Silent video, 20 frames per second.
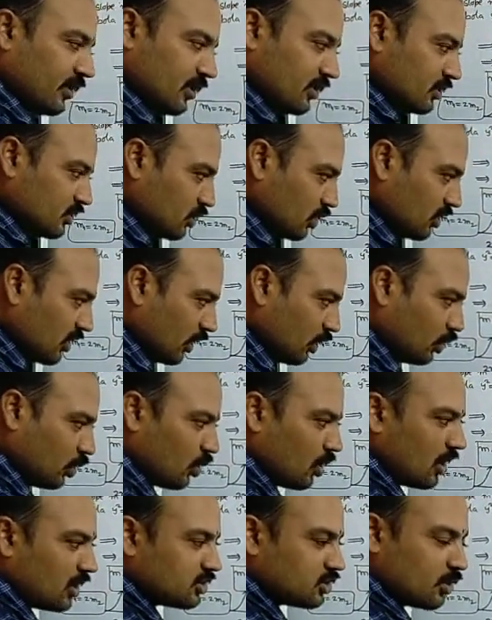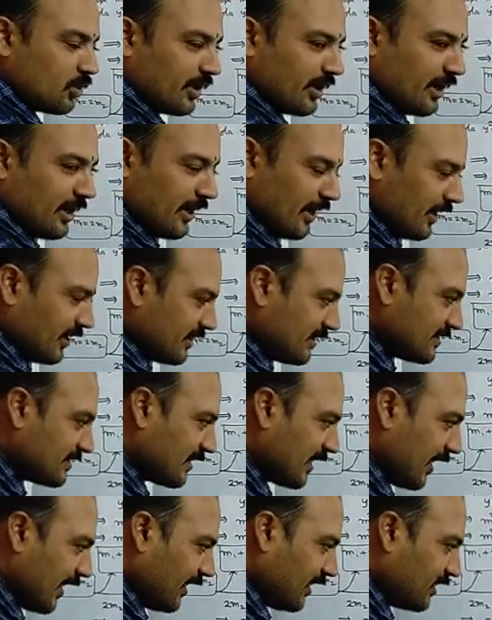So the 2 also we can take this
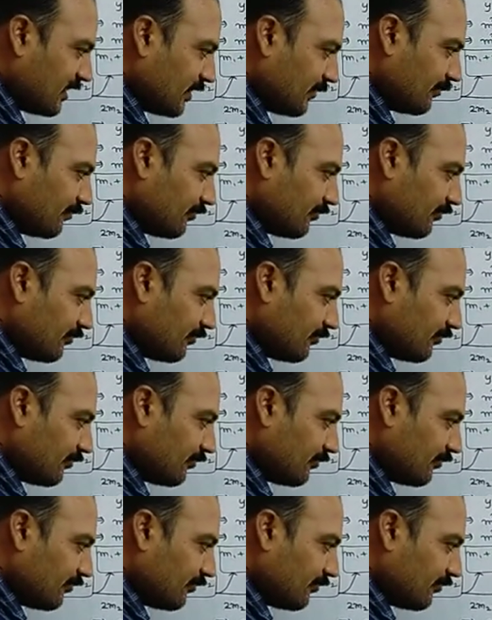side.